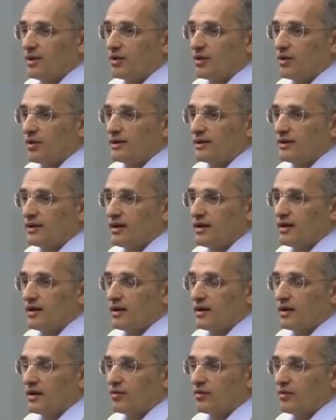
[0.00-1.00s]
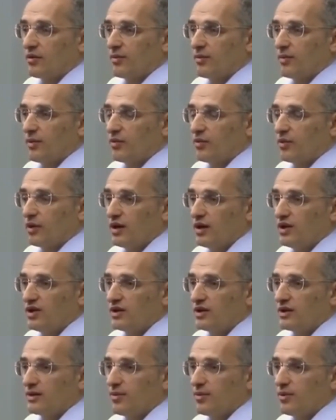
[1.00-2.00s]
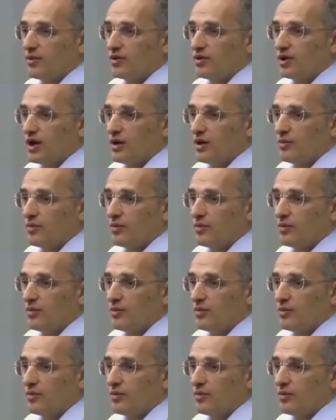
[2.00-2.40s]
the plant that heals them receives a higher birth.